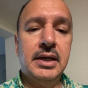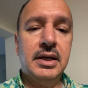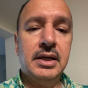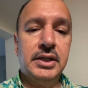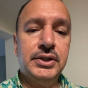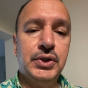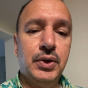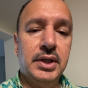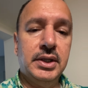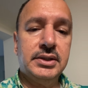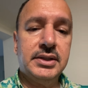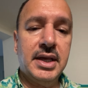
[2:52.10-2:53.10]
issue
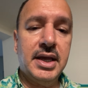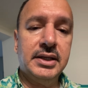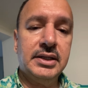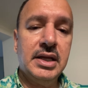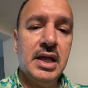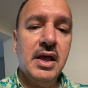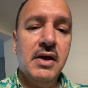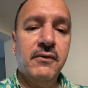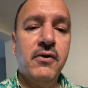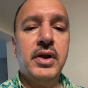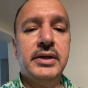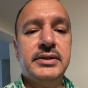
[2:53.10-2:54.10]
is that,
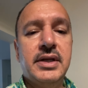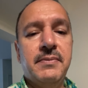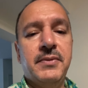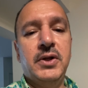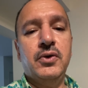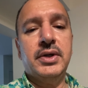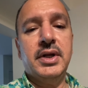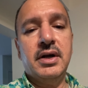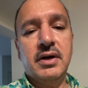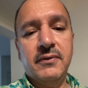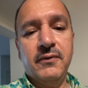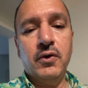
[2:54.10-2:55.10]
for example, you
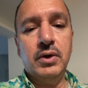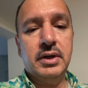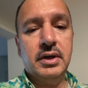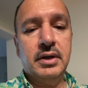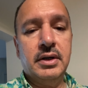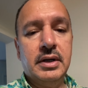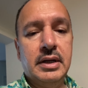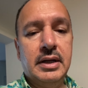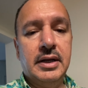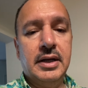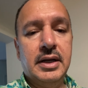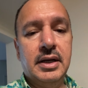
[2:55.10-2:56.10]
created a folder
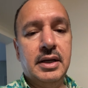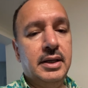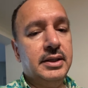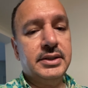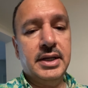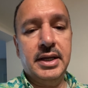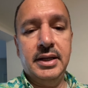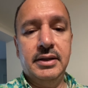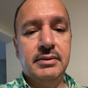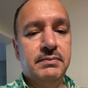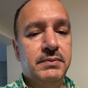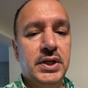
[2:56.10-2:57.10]
inside,
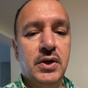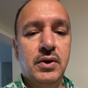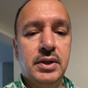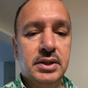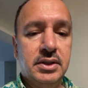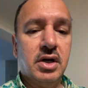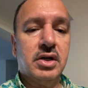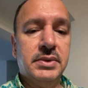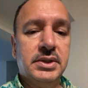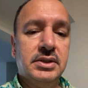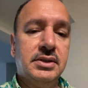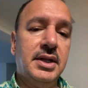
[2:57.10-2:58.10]
in the
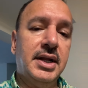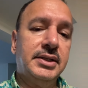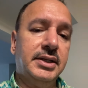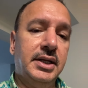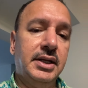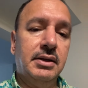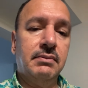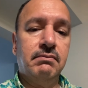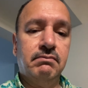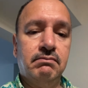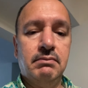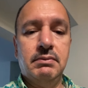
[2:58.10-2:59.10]
documents. Let's say
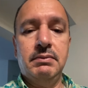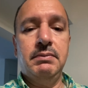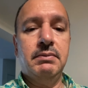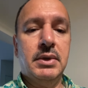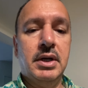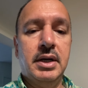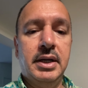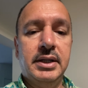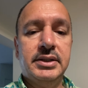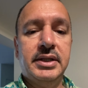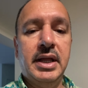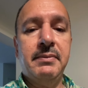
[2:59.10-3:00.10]

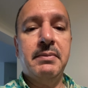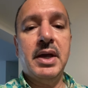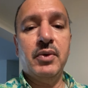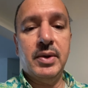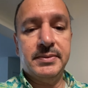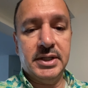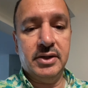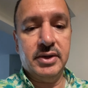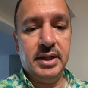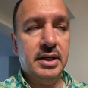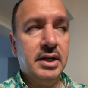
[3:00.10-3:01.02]
it's named my website, right?